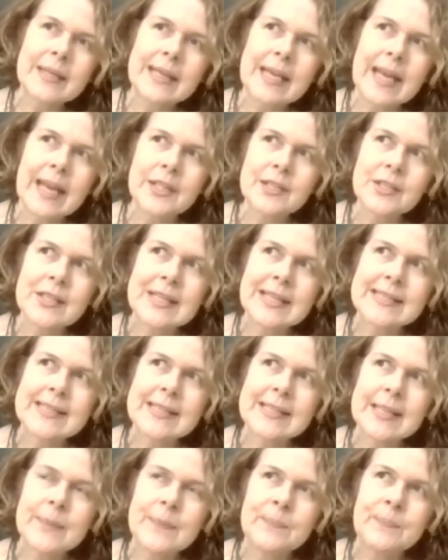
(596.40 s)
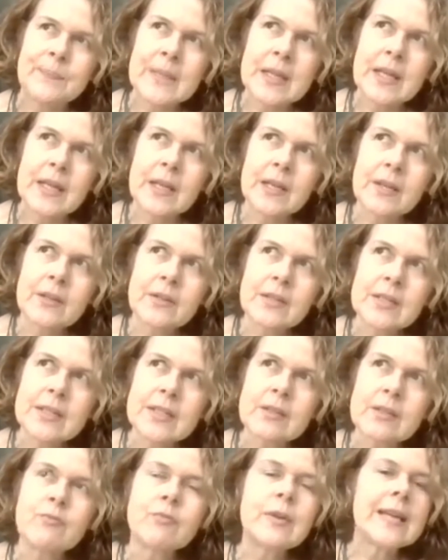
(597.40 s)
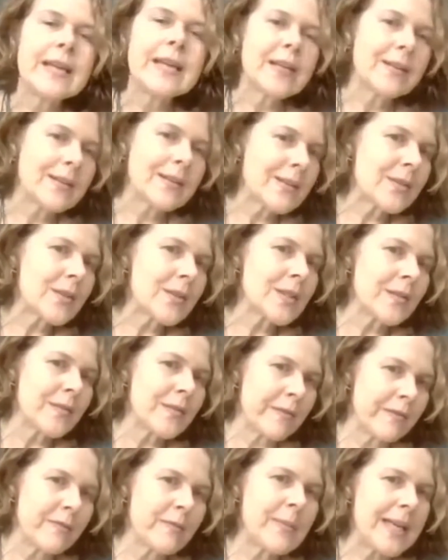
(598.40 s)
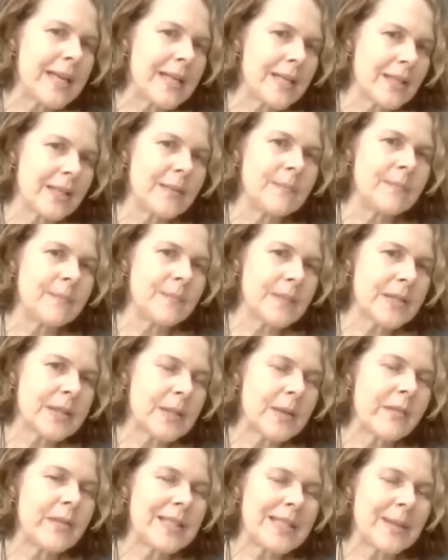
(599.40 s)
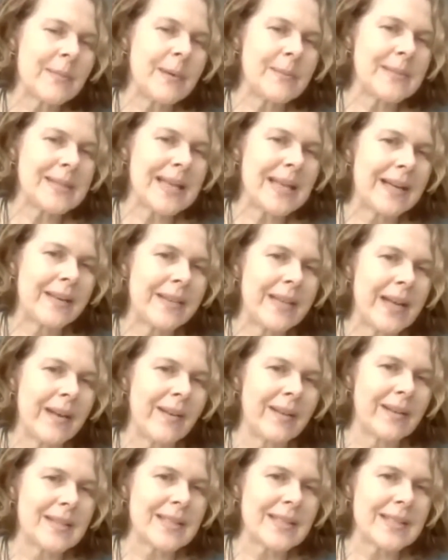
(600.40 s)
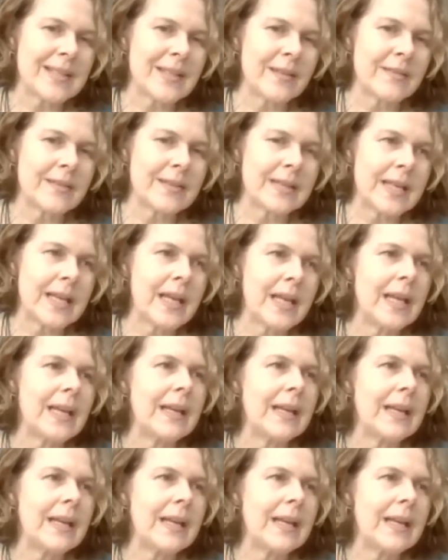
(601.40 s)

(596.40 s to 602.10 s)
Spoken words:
yeah, she's a really good source of information. So every time I'm down there, I'll just sort of say,